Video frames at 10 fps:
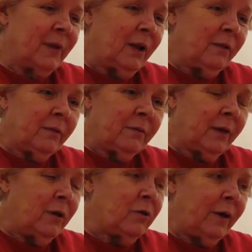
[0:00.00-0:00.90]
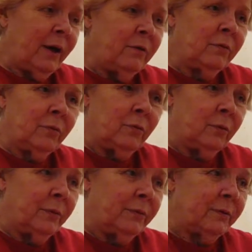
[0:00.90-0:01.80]
Because, gosh, the high
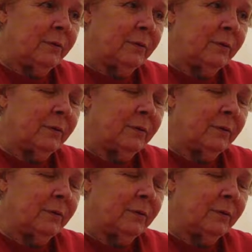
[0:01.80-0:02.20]
school was